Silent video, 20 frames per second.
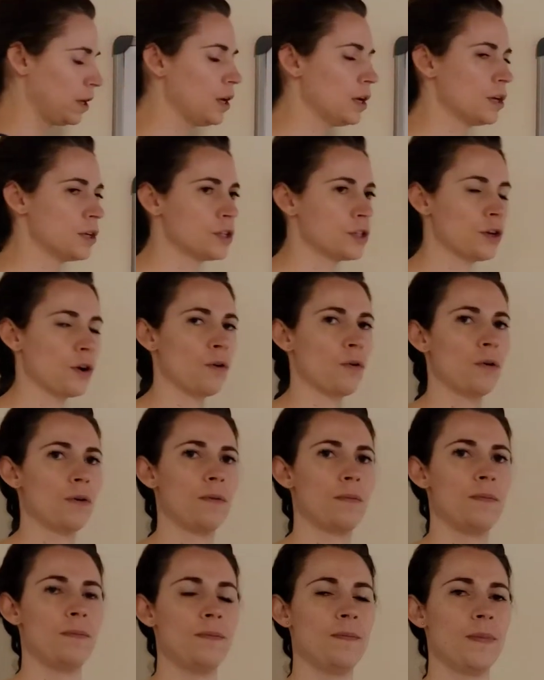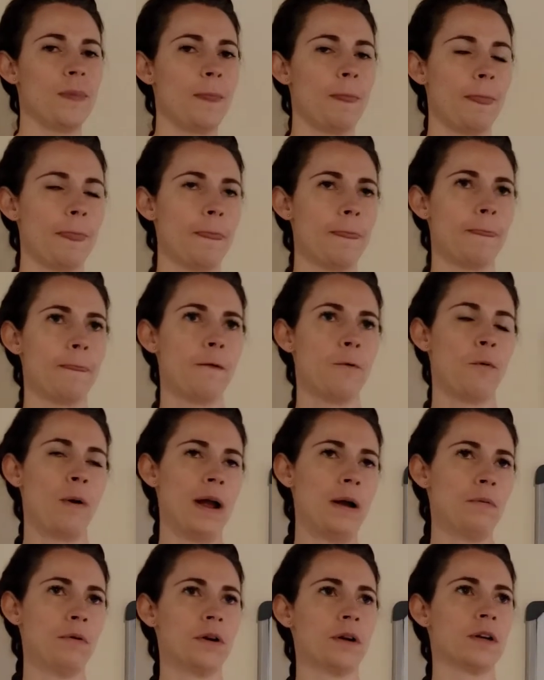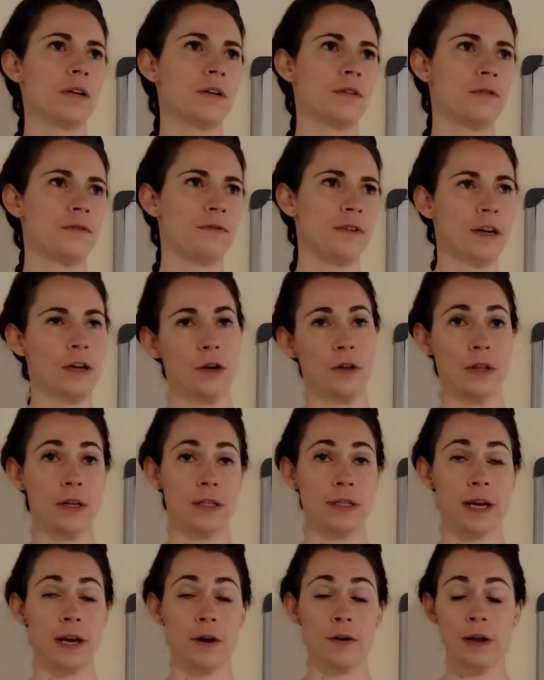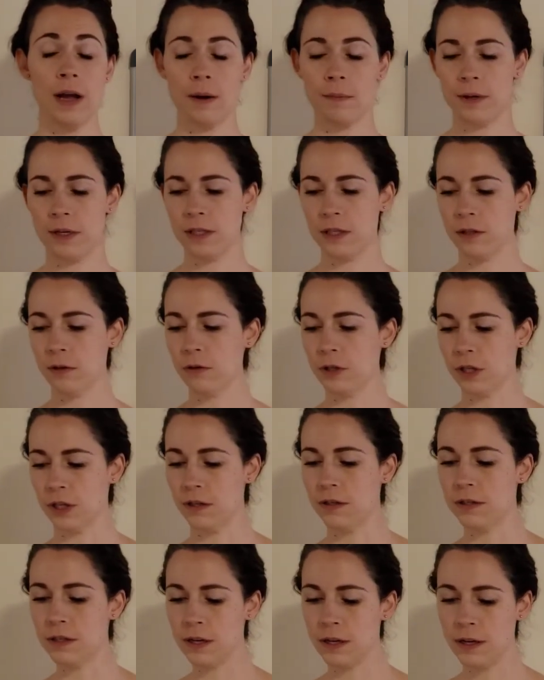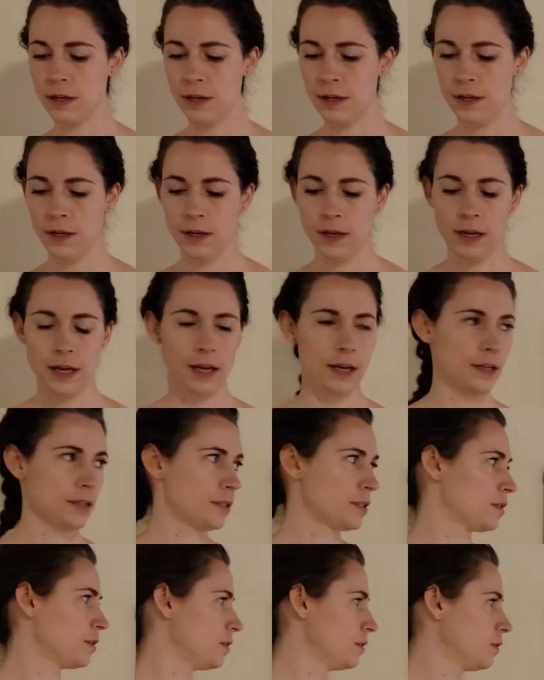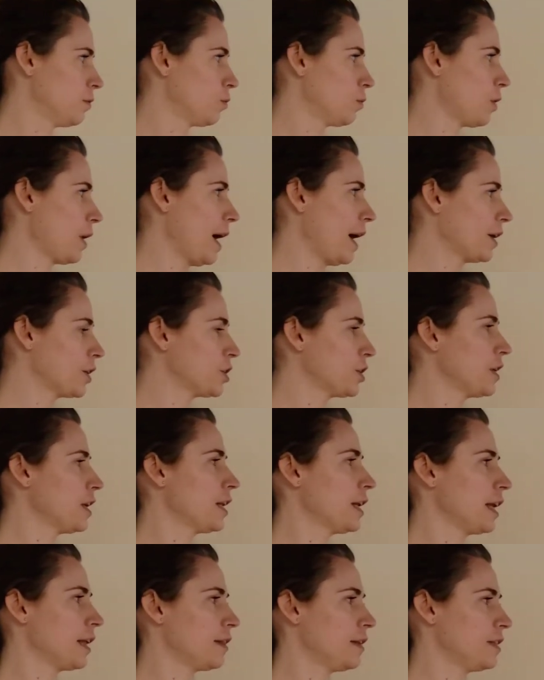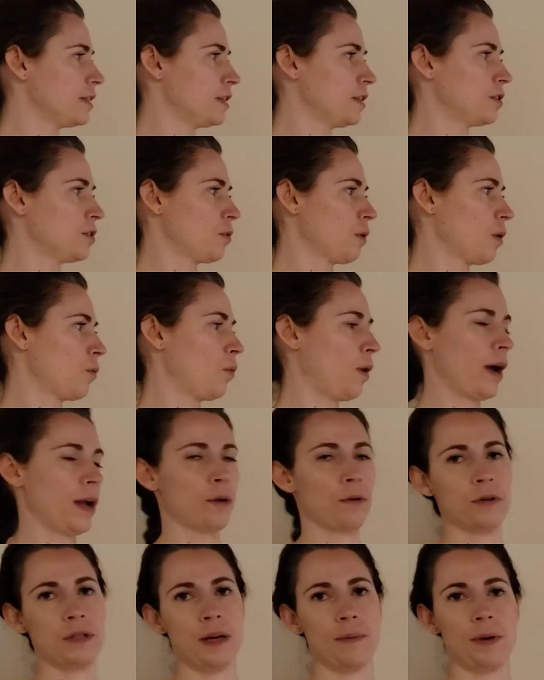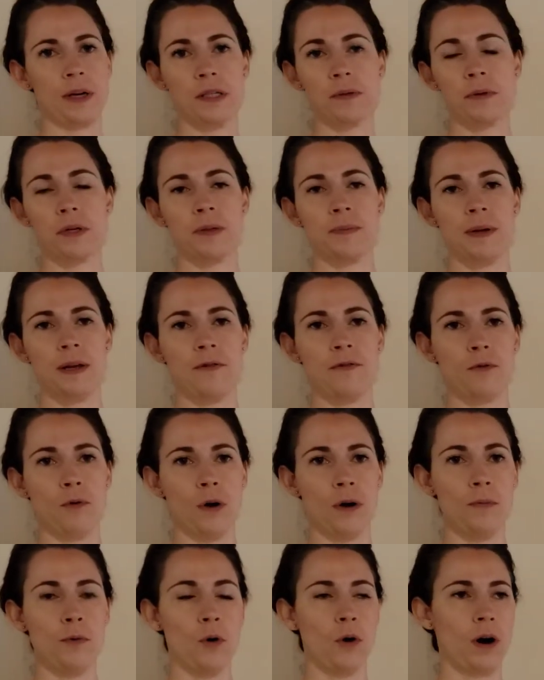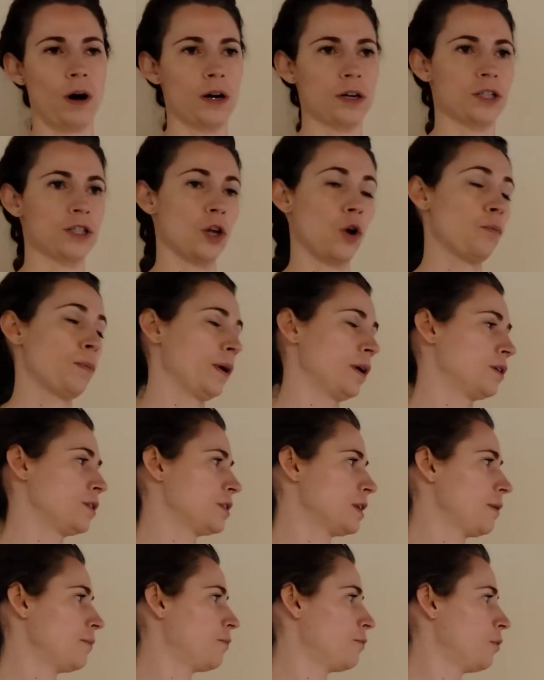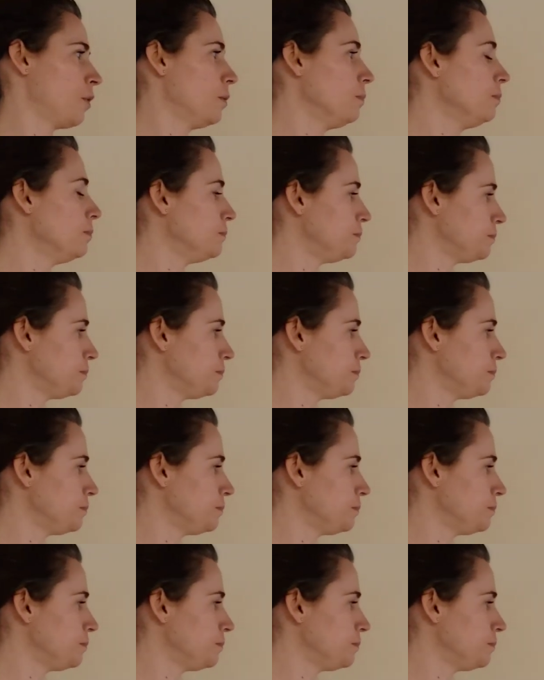So the way we're going to figure this out, how many solutions, is we're actually going to get these into our y equals mx plus b form, or our slope-intercept form.